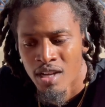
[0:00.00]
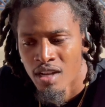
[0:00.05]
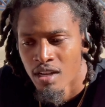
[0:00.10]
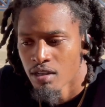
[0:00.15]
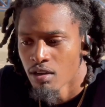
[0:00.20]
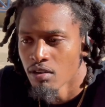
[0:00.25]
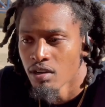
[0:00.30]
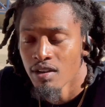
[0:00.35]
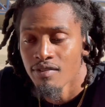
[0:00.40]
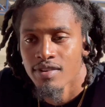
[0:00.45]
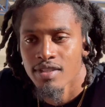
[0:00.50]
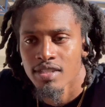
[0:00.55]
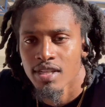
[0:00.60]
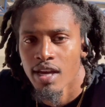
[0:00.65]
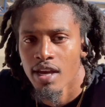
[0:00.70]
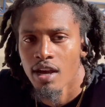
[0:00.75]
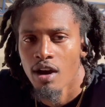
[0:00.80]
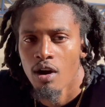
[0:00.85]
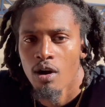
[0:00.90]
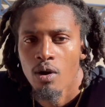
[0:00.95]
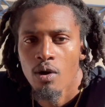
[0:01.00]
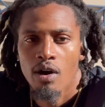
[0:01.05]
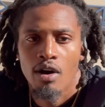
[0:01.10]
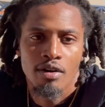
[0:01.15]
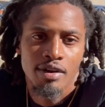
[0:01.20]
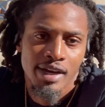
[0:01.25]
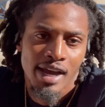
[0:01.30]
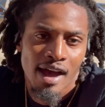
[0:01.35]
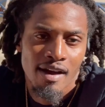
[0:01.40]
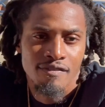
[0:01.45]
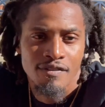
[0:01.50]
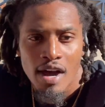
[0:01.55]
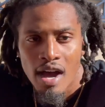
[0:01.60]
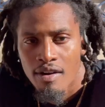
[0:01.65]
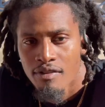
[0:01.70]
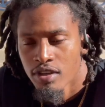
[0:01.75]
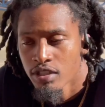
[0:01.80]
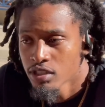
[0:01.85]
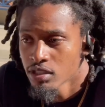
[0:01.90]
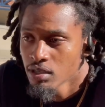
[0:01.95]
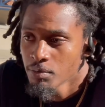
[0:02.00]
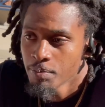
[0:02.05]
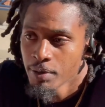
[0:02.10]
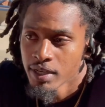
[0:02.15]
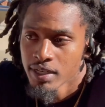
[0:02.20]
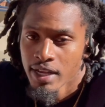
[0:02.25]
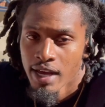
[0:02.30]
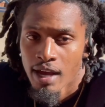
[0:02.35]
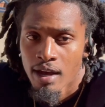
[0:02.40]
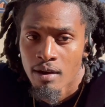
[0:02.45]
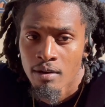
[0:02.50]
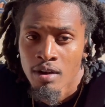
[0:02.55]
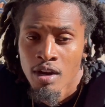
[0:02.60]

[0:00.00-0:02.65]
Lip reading: Don't even say, oh, I only got $500 to put down,